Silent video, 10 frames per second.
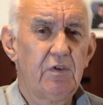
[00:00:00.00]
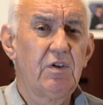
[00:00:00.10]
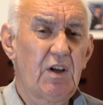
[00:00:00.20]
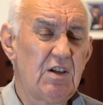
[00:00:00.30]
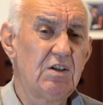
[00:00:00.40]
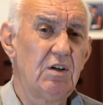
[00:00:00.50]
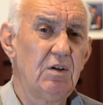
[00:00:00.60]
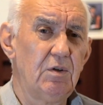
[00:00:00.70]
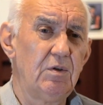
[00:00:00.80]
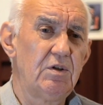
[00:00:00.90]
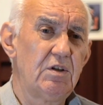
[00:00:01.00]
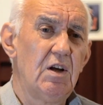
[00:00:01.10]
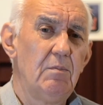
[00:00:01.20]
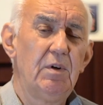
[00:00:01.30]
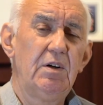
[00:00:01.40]
on ATUs
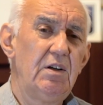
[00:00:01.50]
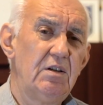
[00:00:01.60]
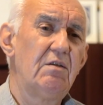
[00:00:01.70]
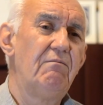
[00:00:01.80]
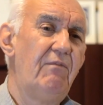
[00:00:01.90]
but it's a